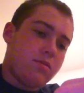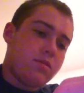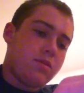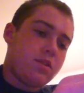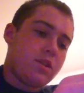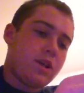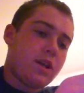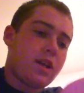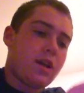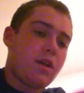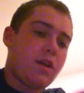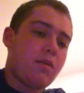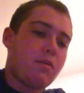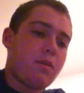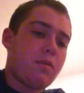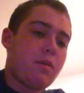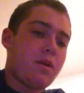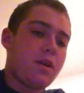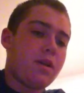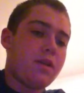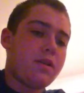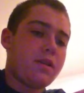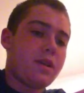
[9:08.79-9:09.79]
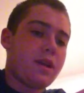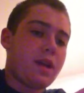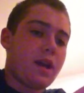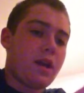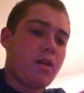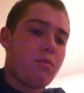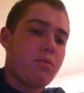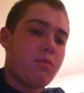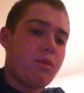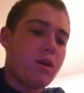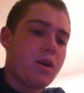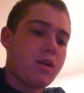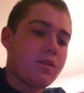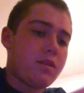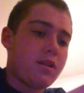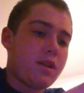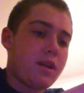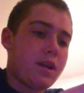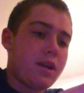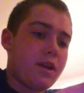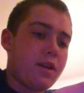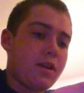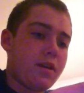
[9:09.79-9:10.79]
Check out my buddy's account,
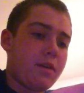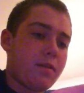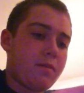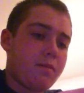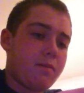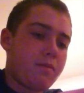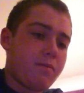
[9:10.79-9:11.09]
Buckslayer.